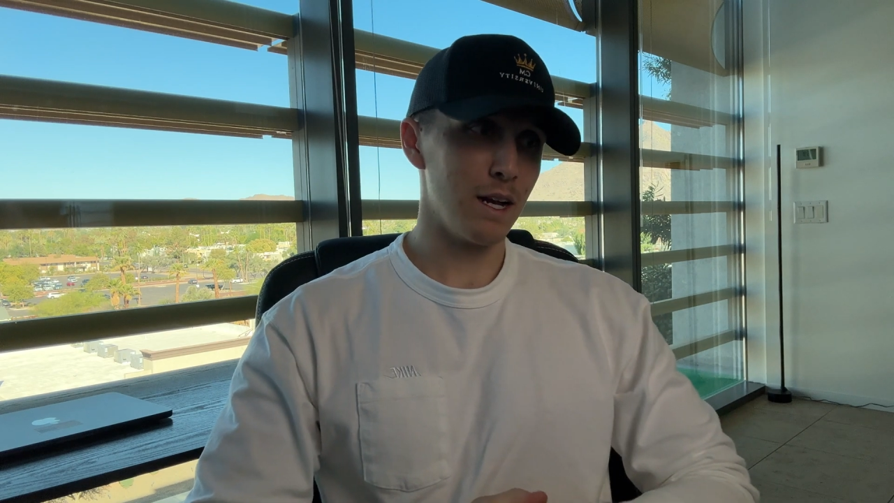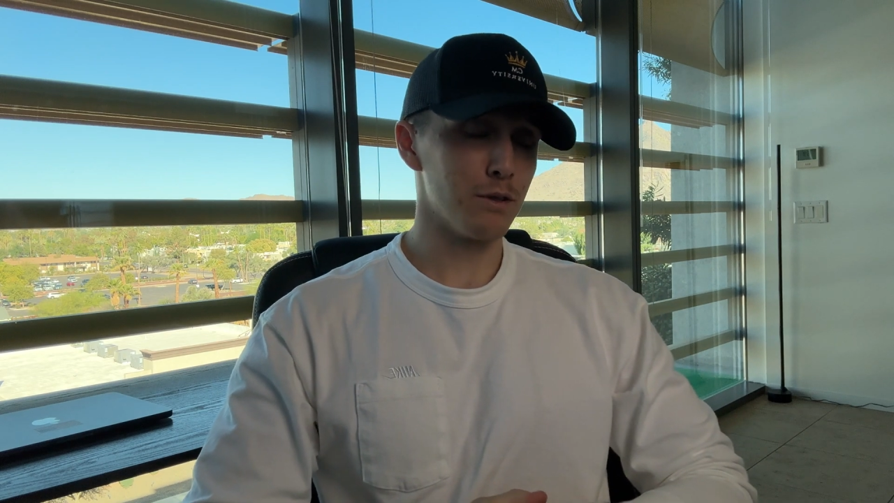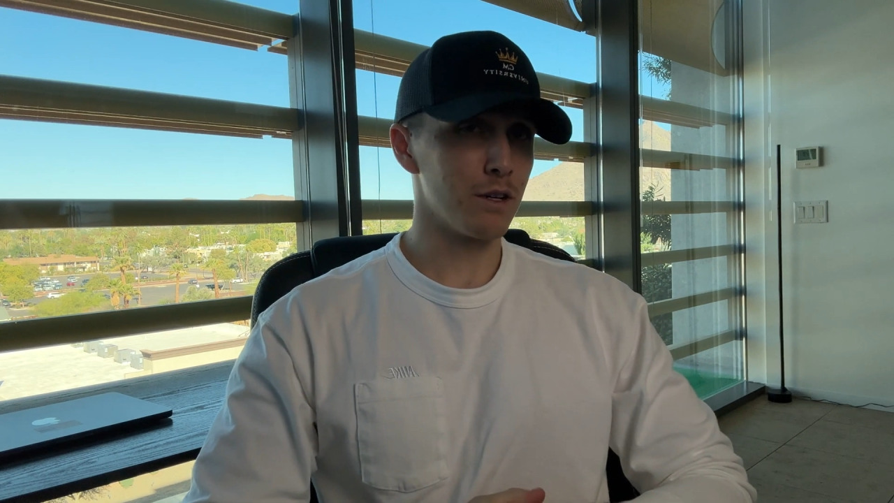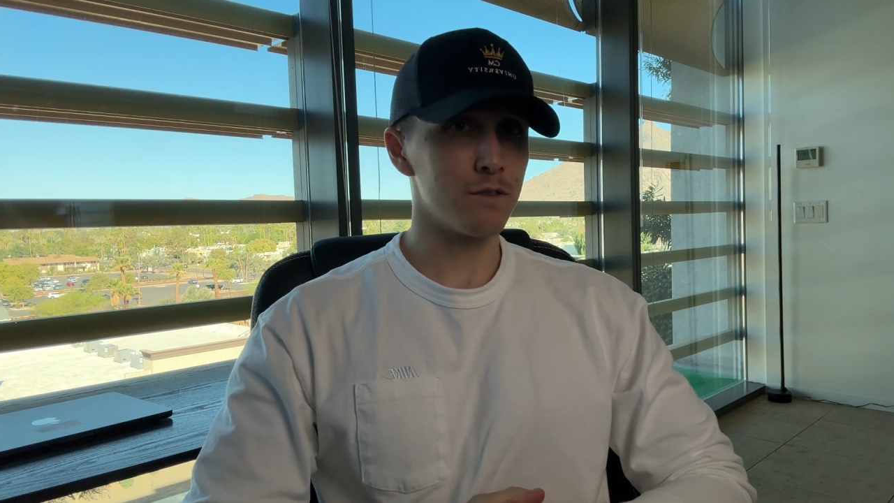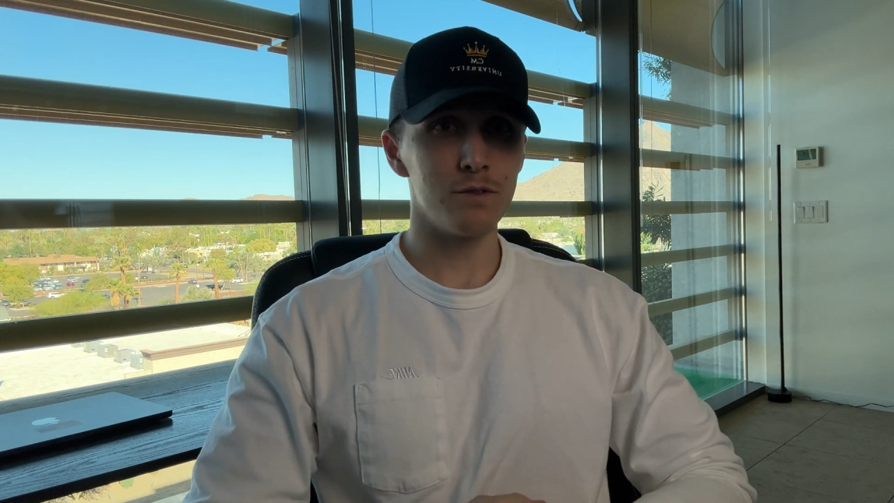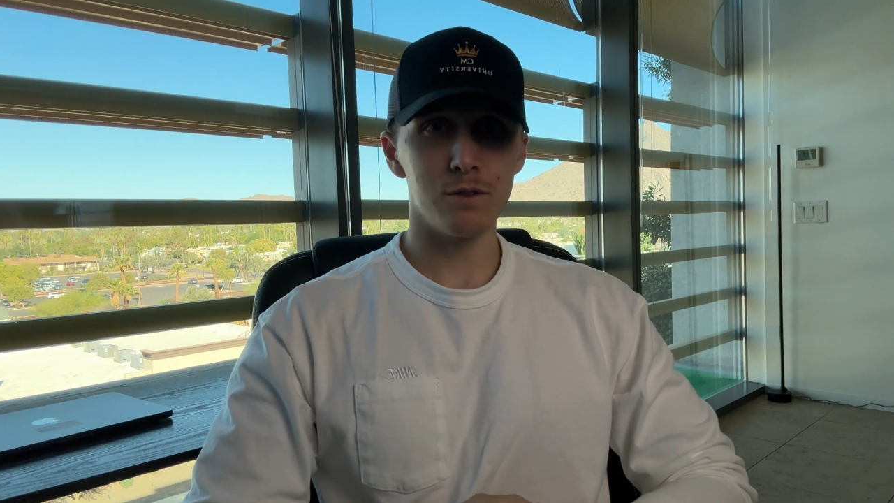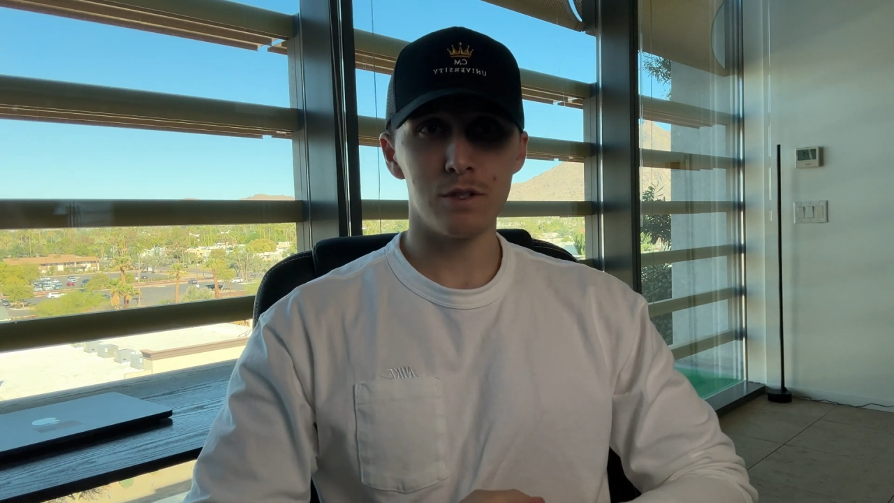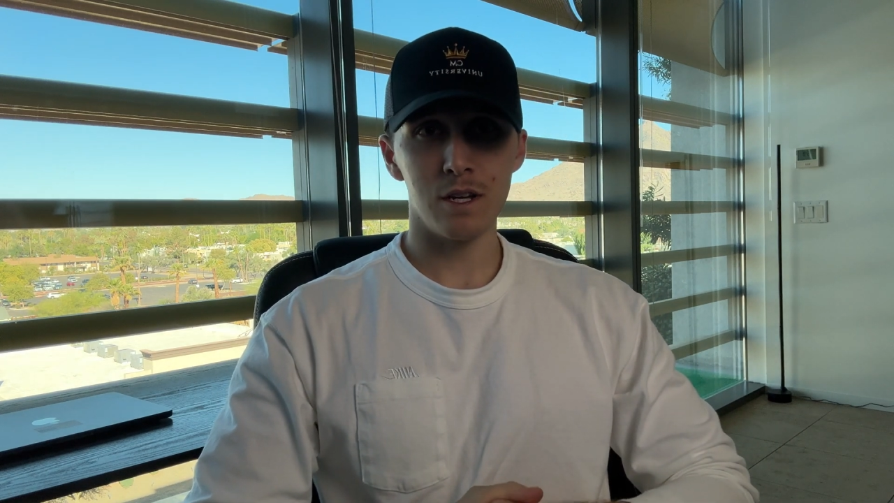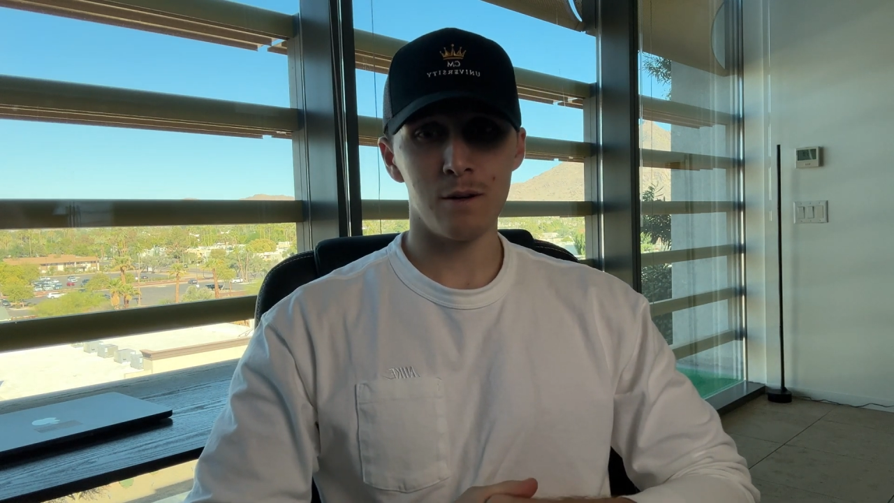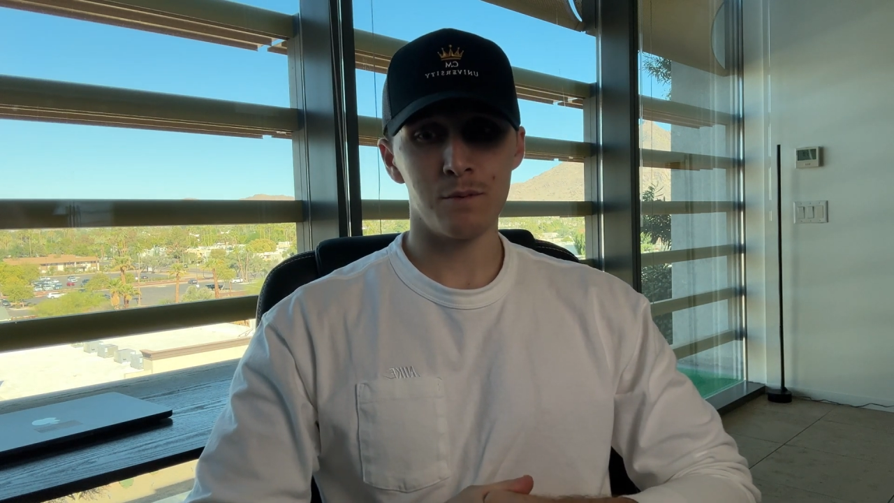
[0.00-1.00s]
I was on food
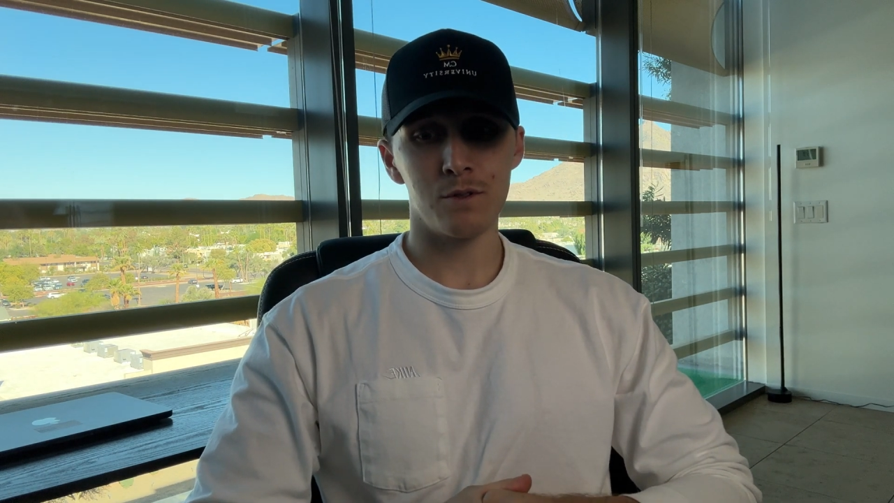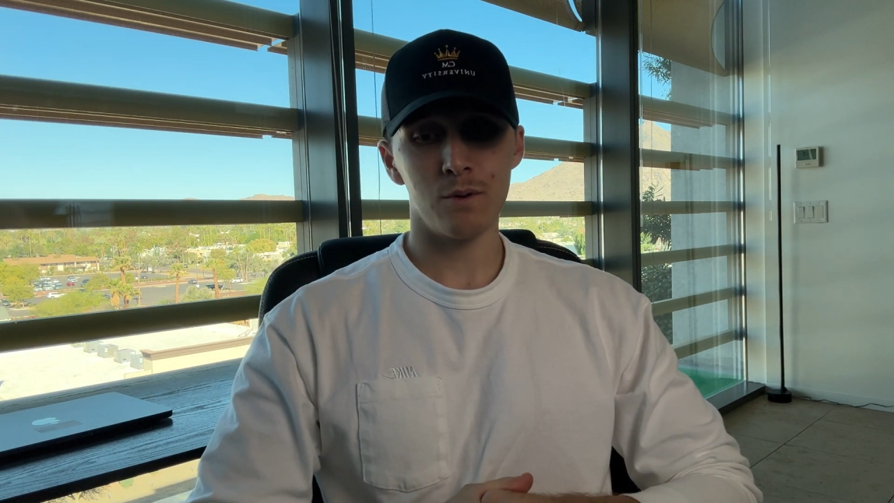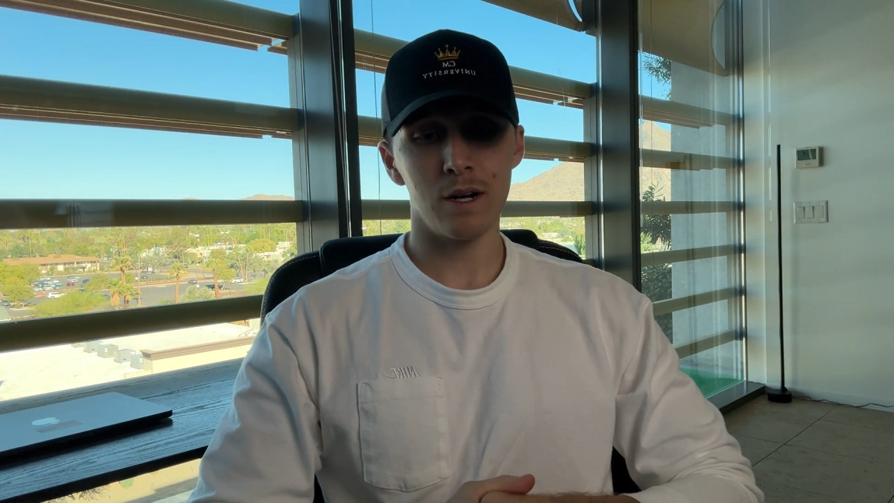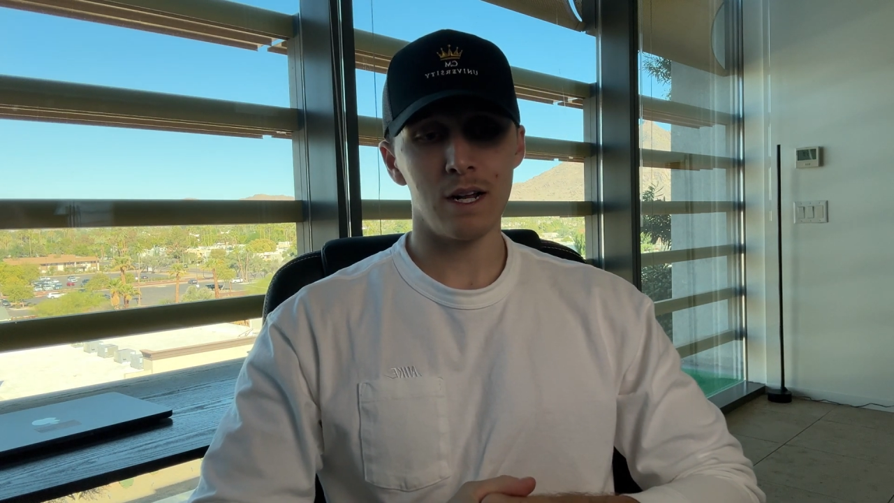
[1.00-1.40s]
stamps, right?